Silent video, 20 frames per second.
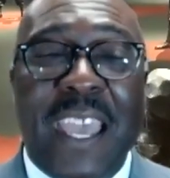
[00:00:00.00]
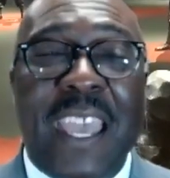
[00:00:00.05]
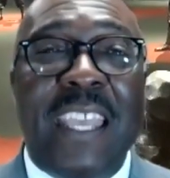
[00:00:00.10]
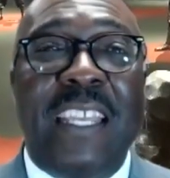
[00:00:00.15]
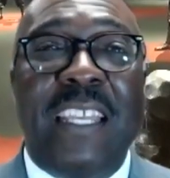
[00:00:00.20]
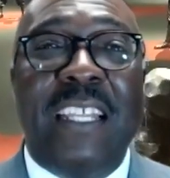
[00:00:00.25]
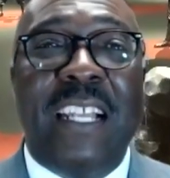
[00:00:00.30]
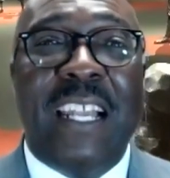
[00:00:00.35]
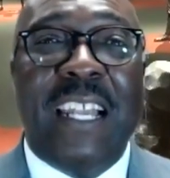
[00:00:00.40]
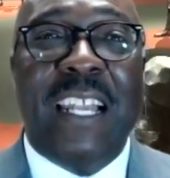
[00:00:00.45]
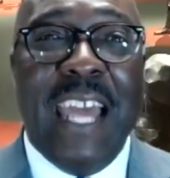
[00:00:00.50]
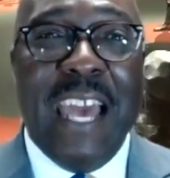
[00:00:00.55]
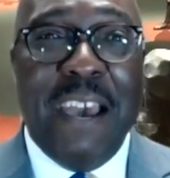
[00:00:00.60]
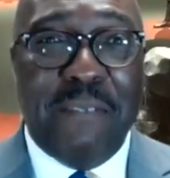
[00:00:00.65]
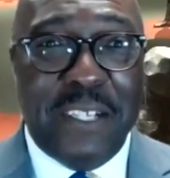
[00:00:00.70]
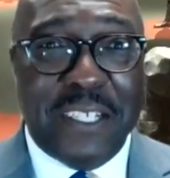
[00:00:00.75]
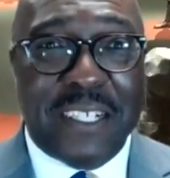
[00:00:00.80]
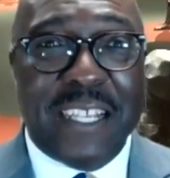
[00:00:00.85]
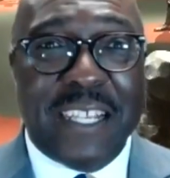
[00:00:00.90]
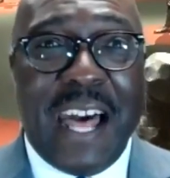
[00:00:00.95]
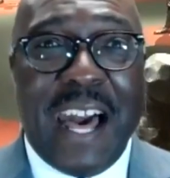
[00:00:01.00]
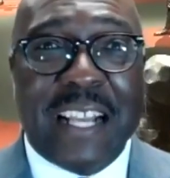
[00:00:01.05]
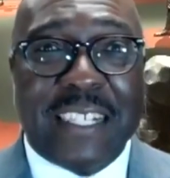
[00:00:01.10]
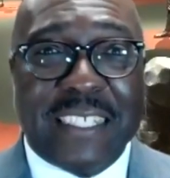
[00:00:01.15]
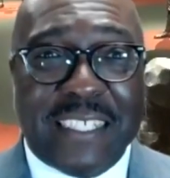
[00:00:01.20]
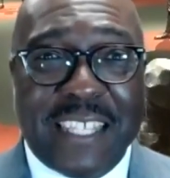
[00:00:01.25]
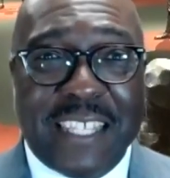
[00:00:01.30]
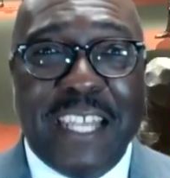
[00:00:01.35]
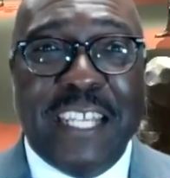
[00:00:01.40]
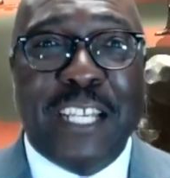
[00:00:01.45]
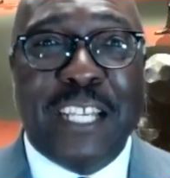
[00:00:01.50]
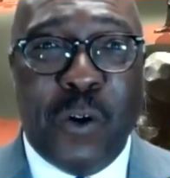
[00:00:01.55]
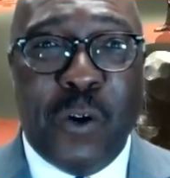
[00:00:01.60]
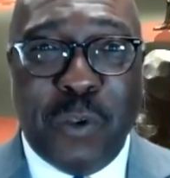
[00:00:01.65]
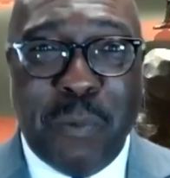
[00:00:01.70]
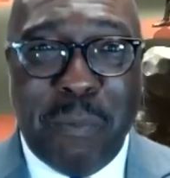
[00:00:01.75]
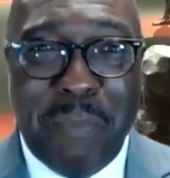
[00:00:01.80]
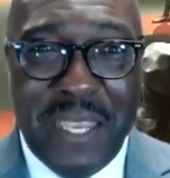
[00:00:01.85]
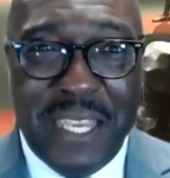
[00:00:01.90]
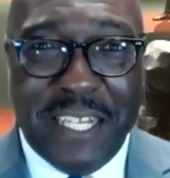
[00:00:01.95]
11 o'clock Sunday go
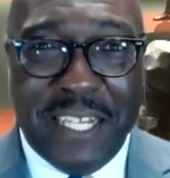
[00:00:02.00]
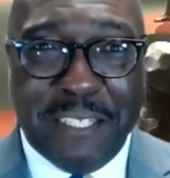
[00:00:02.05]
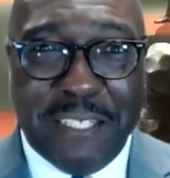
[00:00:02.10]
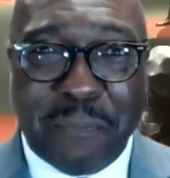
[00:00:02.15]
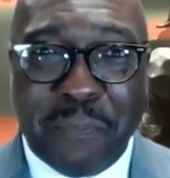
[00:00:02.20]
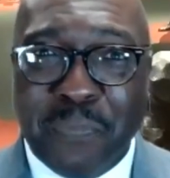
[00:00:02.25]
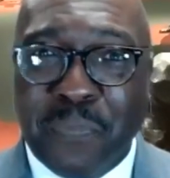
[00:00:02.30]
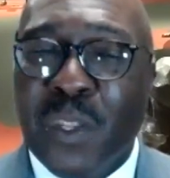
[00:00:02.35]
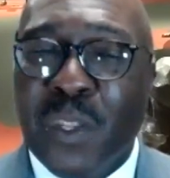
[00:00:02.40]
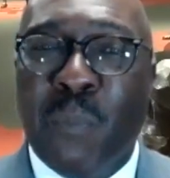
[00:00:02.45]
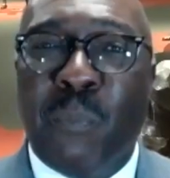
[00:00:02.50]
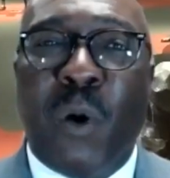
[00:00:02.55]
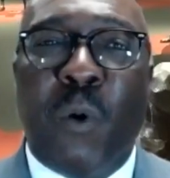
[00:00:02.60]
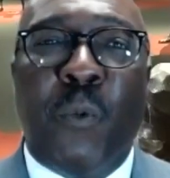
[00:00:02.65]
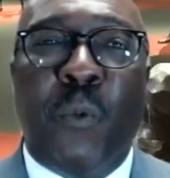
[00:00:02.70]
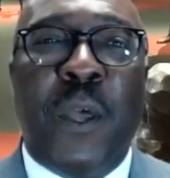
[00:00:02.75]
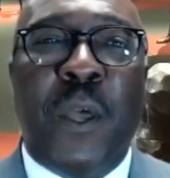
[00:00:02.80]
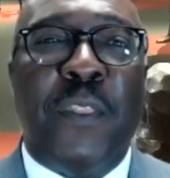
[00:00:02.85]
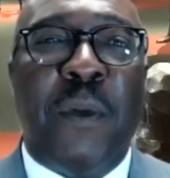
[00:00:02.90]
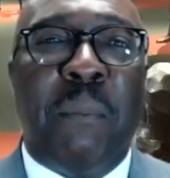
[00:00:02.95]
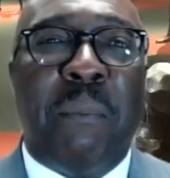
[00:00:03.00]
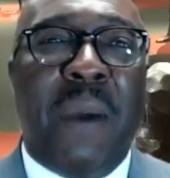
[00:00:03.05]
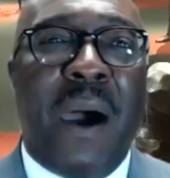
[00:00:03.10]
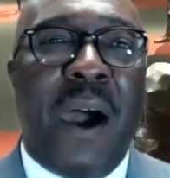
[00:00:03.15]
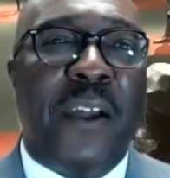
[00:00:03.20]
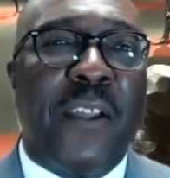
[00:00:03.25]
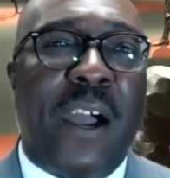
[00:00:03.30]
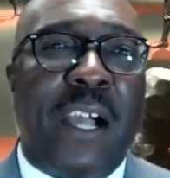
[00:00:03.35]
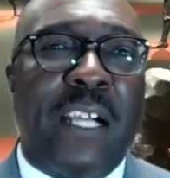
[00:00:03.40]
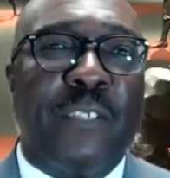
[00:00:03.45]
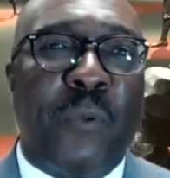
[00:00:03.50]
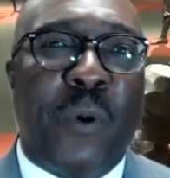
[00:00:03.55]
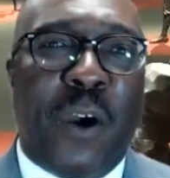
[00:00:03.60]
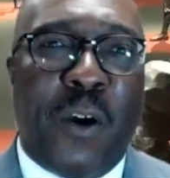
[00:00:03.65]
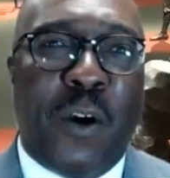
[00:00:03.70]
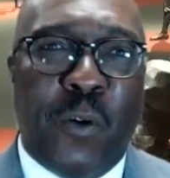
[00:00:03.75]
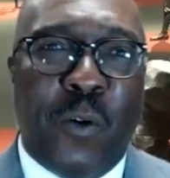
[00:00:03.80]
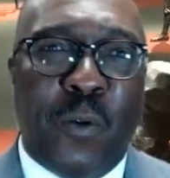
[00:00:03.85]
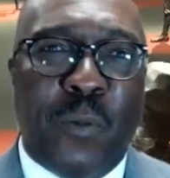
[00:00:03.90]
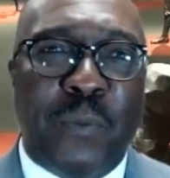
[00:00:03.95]
to meeting. But when the Monarchs were
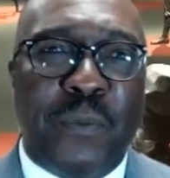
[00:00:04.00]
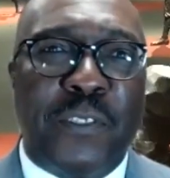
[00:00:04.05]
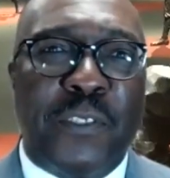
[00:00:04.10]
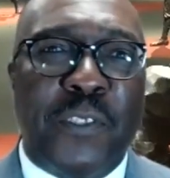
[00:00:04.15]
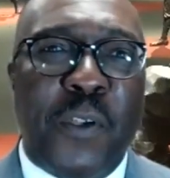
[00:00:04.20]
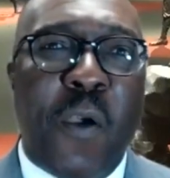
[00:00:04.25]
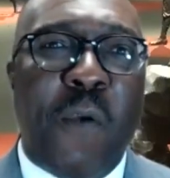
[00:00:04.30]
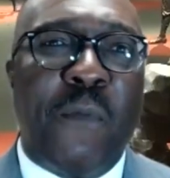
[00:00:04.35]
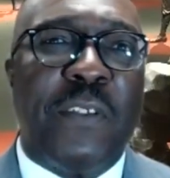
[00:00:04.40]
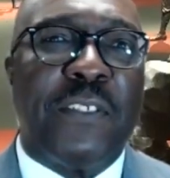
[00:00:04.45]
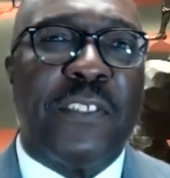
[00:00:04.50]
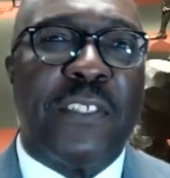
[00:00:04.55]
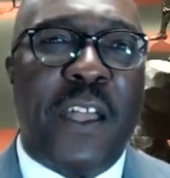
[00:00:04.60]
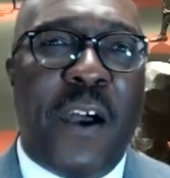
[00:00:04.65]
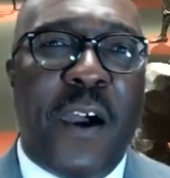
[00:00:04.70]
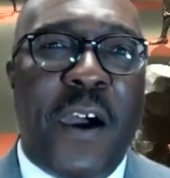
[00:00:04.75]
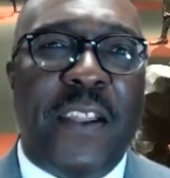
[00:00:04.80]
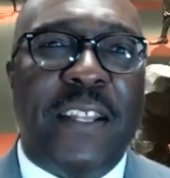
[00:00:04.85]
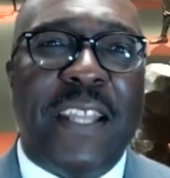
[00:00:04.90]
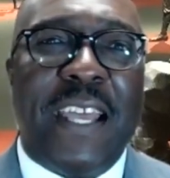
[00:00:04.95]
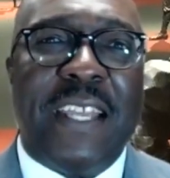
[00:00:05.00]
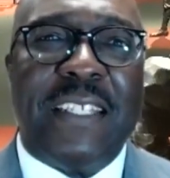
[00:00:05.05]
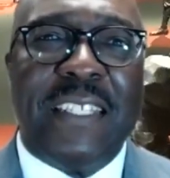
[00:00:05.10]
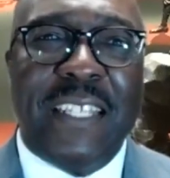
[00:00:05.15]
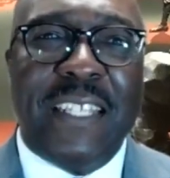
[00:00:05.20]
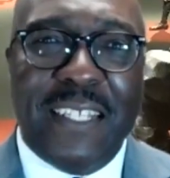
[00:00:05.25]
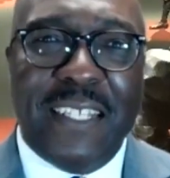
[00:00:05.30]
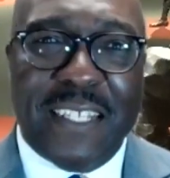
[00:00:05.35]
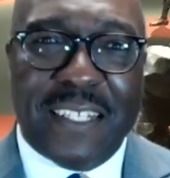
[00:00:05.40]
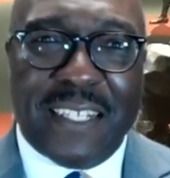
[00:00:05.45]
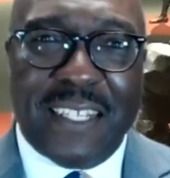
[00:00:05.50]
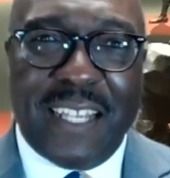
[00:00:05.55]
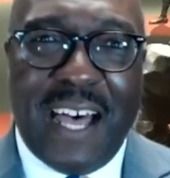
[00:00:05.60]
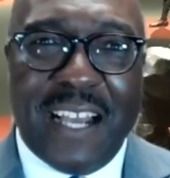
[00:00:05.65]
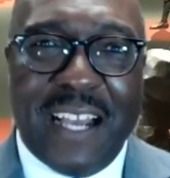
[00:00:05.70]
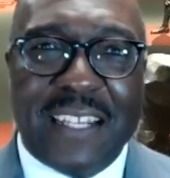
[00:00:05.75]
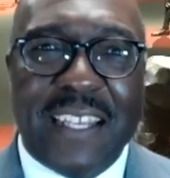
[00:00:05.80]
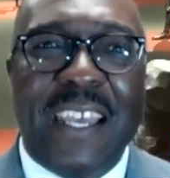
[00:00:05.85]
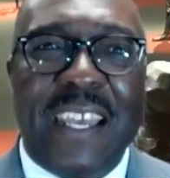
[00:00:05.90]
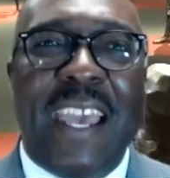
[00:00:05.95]
home, service started at 10
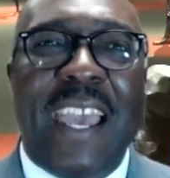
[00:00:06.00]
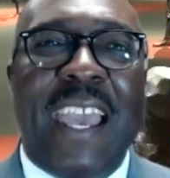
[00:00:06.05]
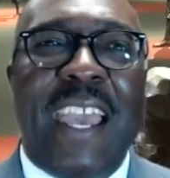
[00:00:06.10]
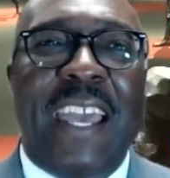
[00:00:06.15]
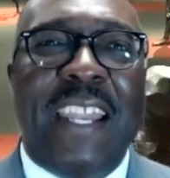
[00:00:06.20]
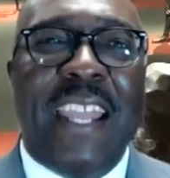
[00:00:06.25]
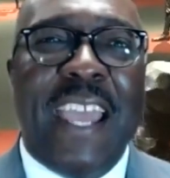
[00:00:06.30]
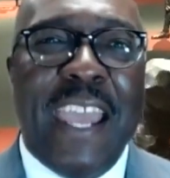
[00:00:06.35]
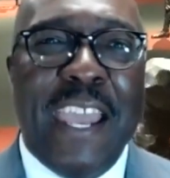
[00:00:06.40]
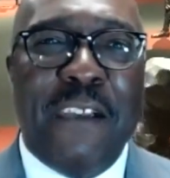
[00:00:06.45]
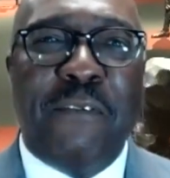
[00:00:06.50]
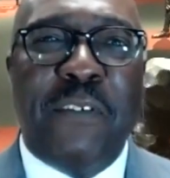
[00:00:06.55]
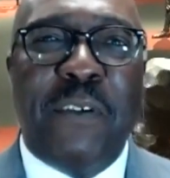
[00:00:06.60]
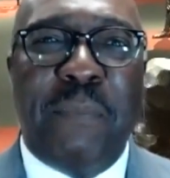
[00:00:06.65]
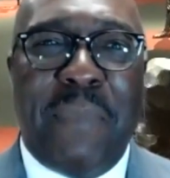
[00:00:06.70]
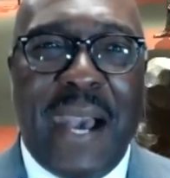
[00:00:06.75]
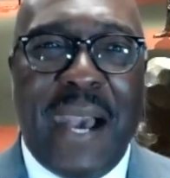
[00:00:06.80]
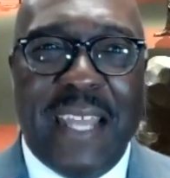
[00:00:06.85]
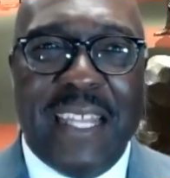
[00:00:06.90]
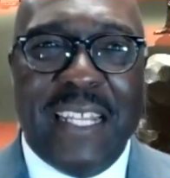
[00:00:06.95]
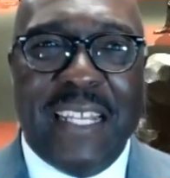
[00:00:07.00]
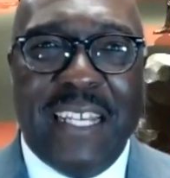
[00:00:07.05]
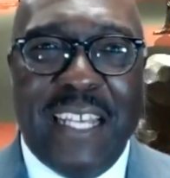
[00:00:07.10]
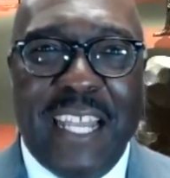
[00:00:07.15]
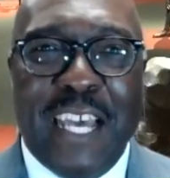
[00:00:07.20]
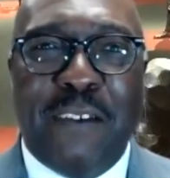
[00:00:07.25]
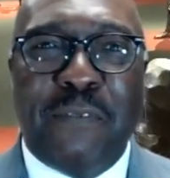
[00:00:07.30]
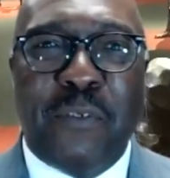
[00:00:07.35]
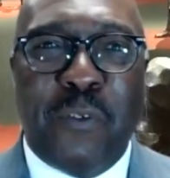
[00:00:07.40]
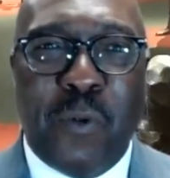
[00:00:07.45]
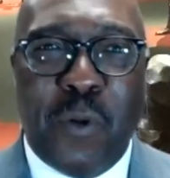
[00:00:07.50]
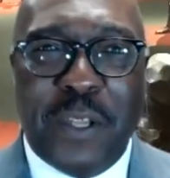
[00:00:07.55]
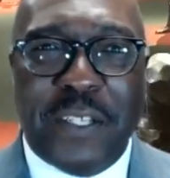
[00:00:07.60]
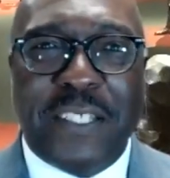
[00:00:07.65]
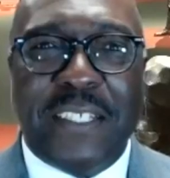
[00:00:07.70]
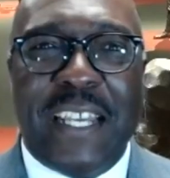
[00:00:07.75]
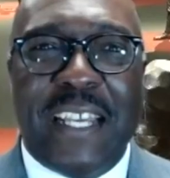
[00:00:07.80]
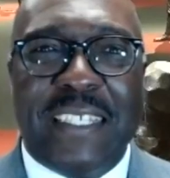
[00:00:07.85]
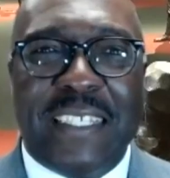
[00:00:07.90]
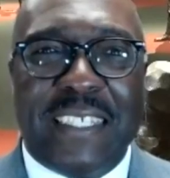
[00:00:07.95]
o'clock and everybody left going to
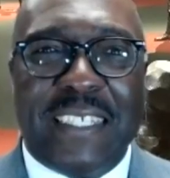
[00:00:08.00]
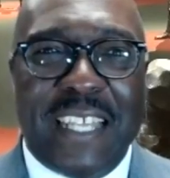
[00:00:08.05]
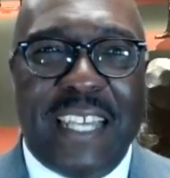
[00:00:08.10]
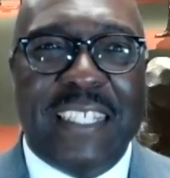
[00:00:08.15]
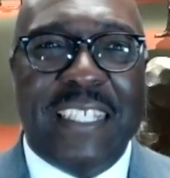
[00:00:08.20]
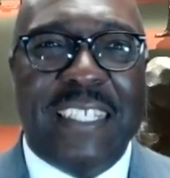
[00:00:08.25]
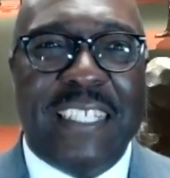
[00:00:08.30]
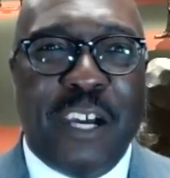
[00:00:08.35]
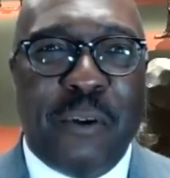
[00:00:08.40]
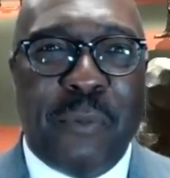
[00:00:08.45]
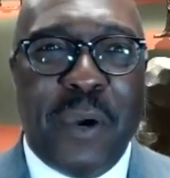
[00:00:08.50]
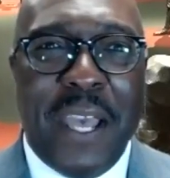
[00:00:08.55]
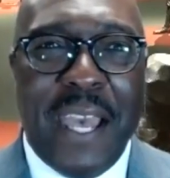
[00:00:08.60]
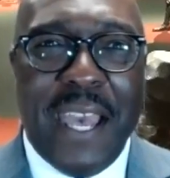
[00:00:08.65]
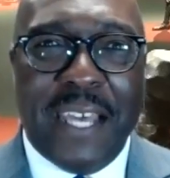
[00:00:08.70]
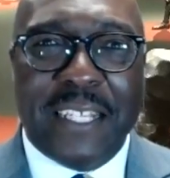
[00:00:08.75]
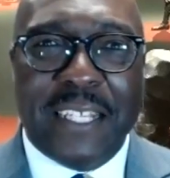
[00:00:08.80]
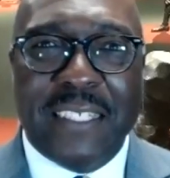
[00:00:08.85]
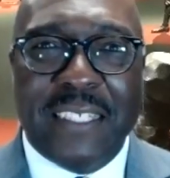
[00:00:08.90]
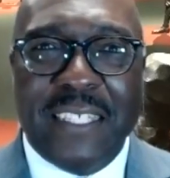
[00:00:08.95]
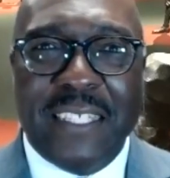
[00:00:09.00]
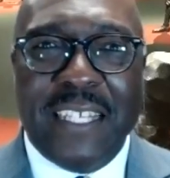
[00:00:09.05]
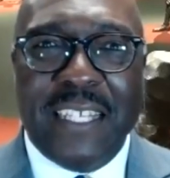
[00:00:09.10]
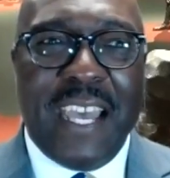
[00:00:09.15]
that Sunday doubleheader.